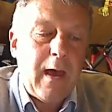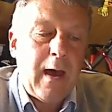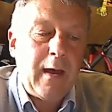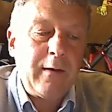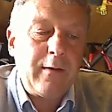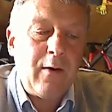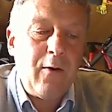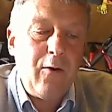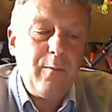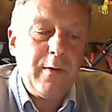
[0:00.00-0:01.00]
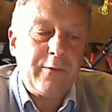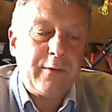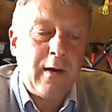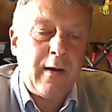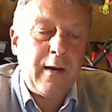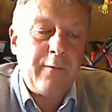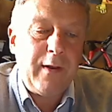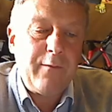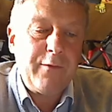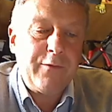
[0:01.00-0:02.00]
and a homeless guy I've
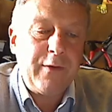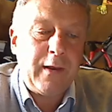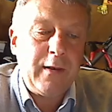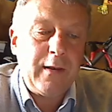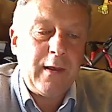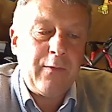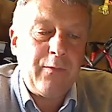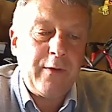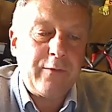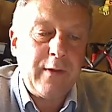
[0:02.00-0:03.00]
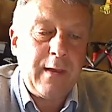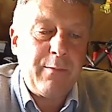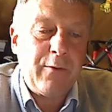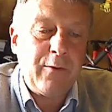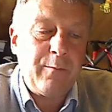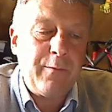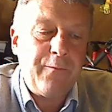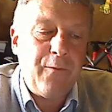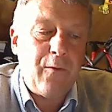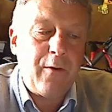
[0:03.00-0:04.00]
never seen in this neighborhood
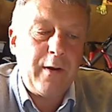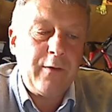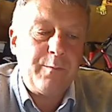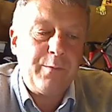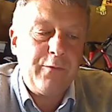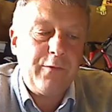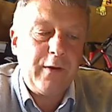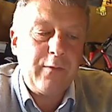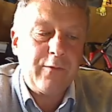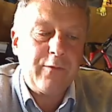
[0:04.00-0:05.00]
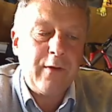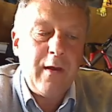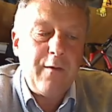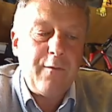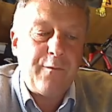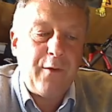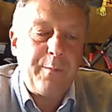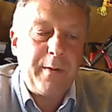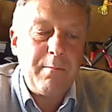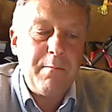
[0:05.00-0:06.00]
before is pushing this
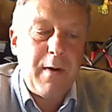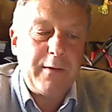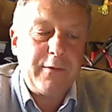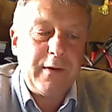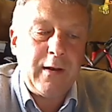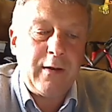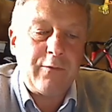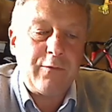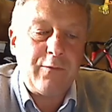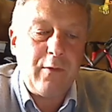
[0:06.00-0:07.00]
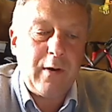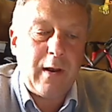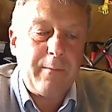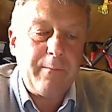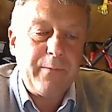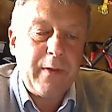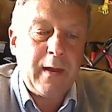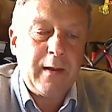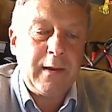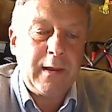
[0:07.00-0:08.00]
floppy mutt in a stroller.
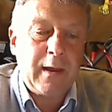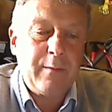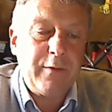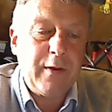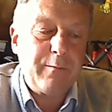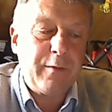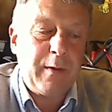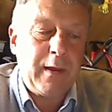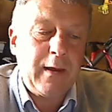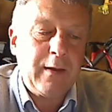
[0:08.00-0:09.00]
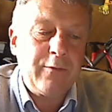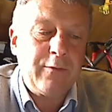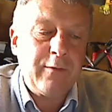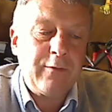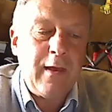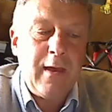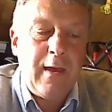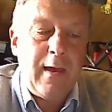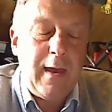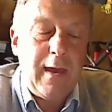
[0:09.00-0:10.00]
And he comes up to me and says,
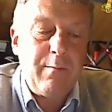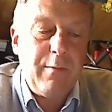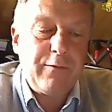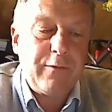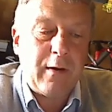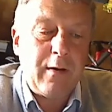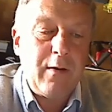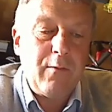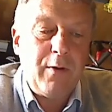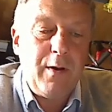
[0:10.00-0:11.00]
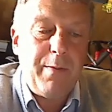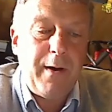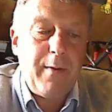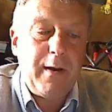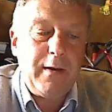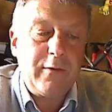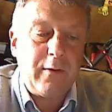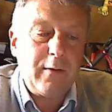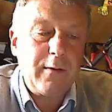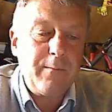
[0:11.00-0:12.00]
Hey, mister, want to buy my dog?